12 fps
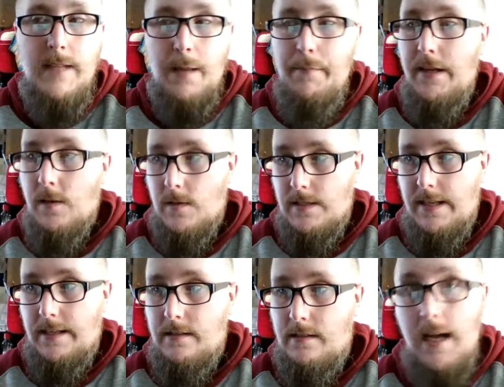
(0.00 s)
That made no
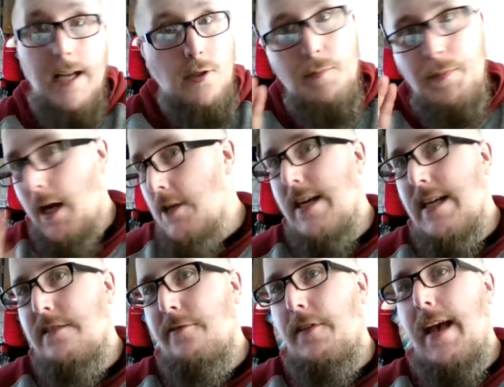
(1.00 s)
sense. I do
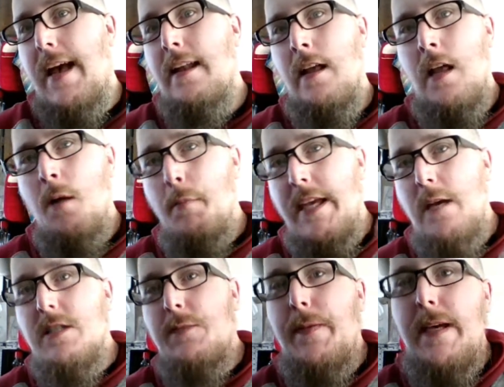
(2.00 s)
apologize for that, but he
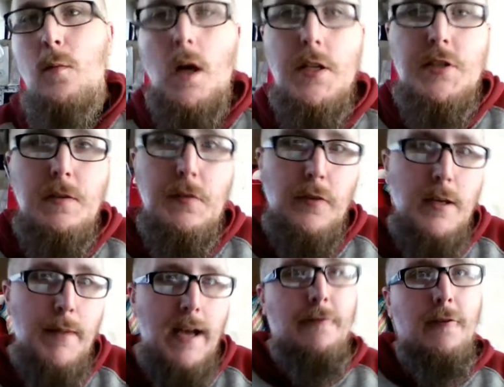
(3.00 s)
was beat
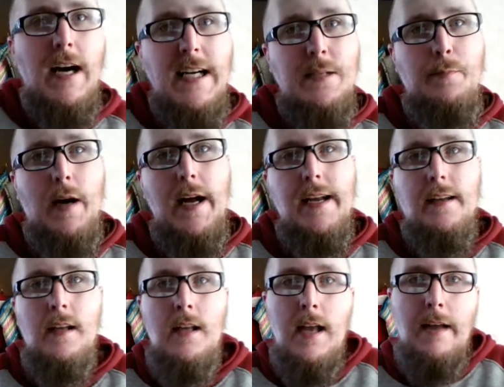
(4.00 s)
1-2-3 by
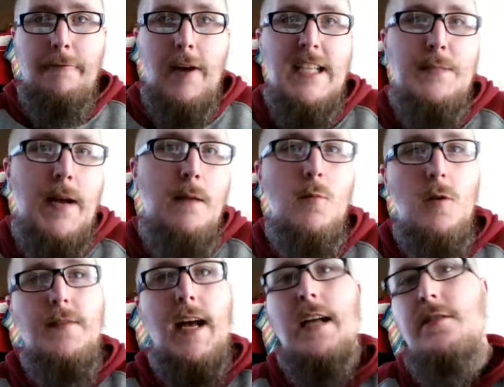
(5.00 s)
Frostbite. Frostbite
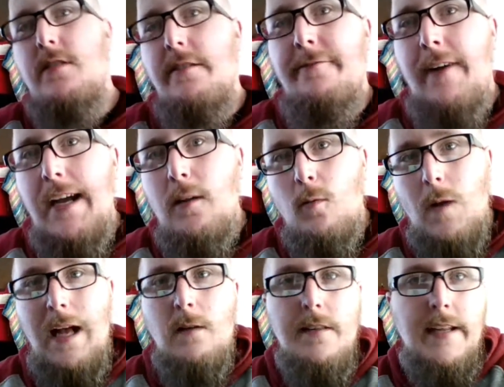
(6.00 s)
moved on to the final
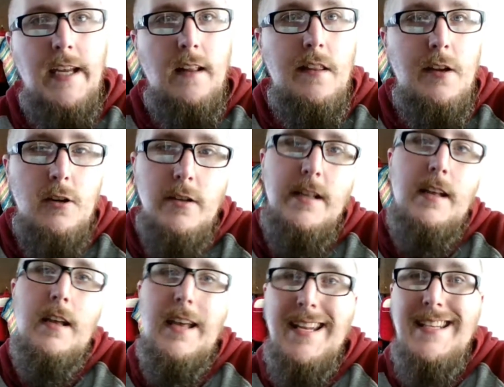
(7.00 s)
round of the King of the
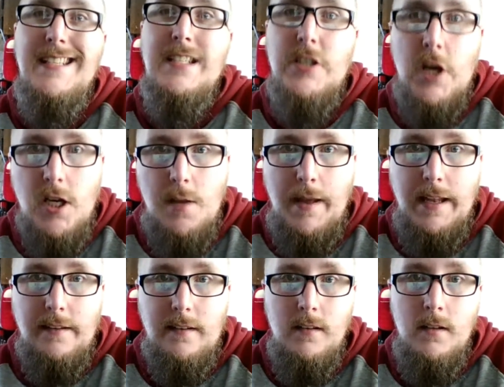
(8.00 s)
Indies
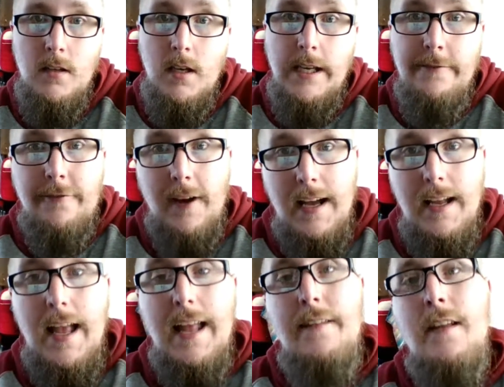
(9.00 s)
tournament.
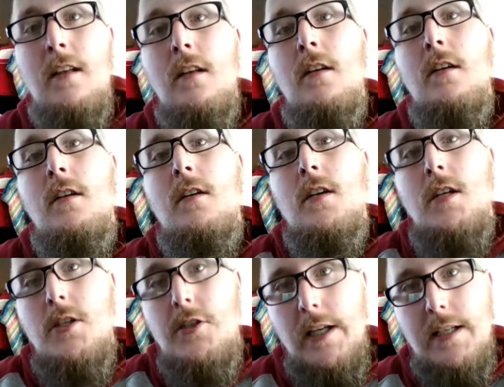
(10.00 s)
And
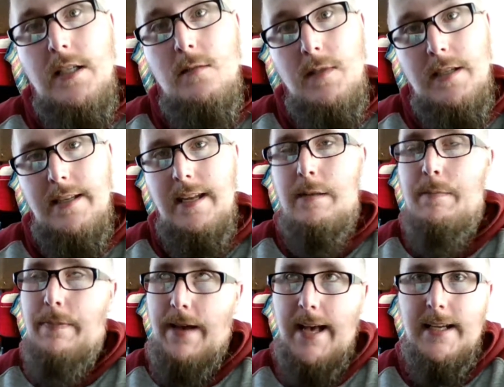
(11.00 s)
Justin was
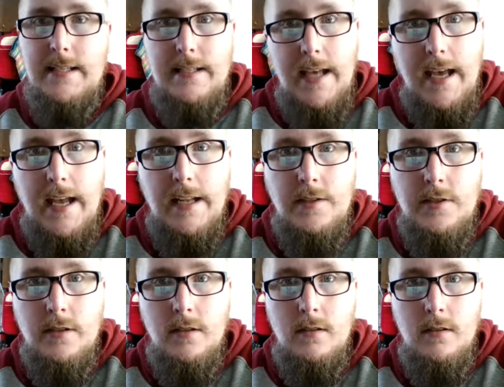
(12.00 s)
sent
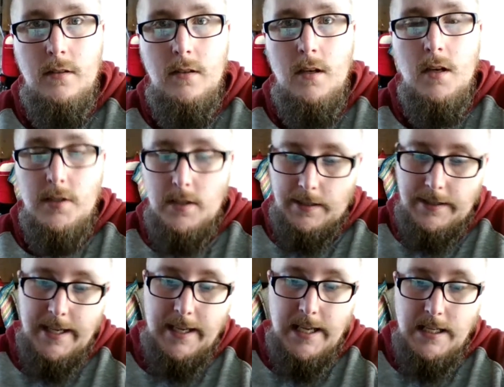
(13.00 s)
backstage to
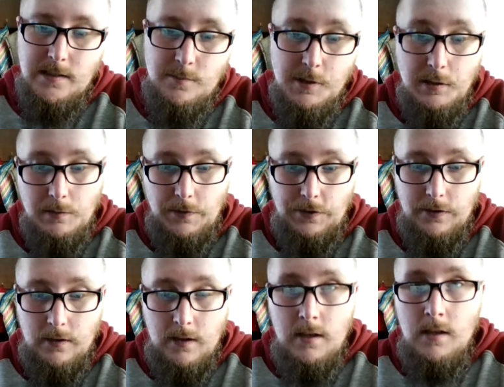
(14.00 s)
lick his
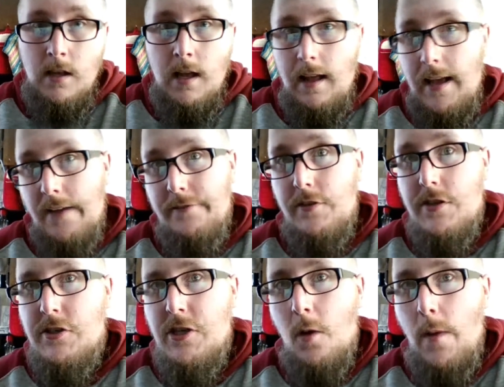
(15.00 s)
wounds. After
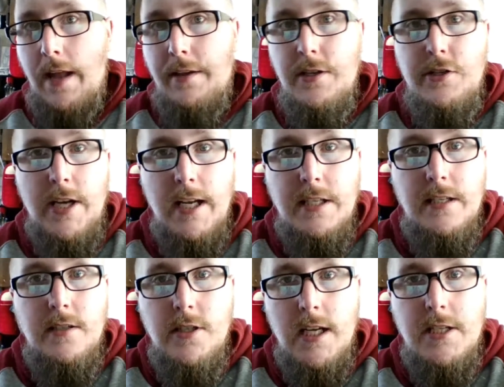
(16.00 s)
the show ended,
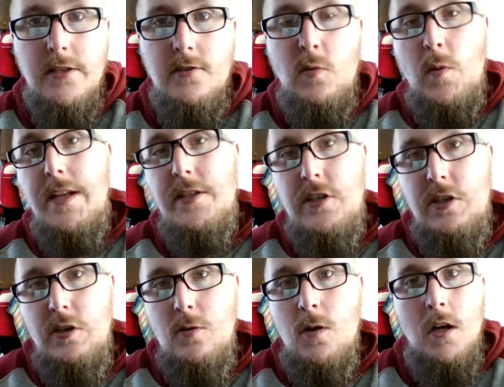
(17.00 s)
Justin Justice went
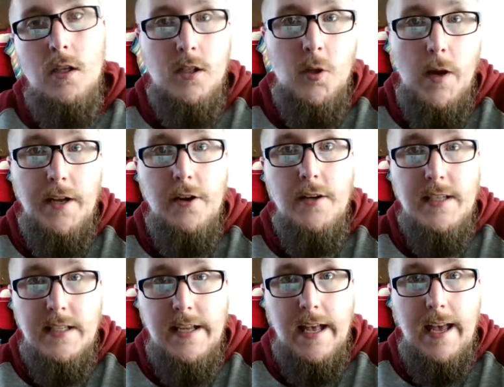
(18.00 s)
to Twitter
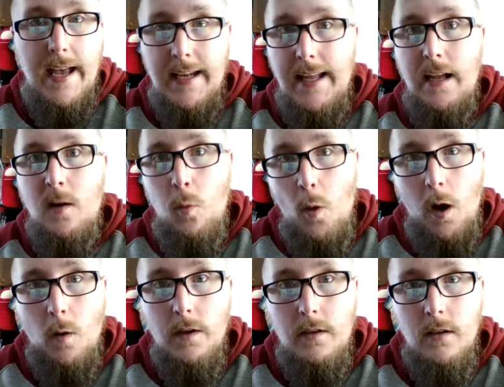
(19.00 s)
to say, and I
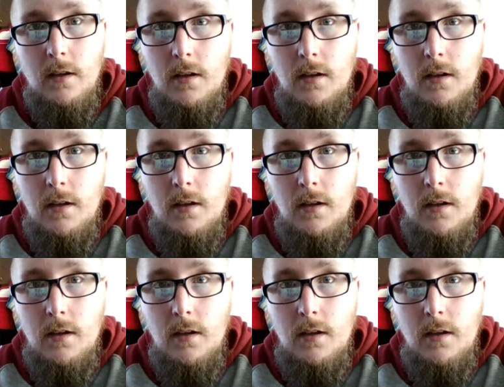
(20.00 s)
quote,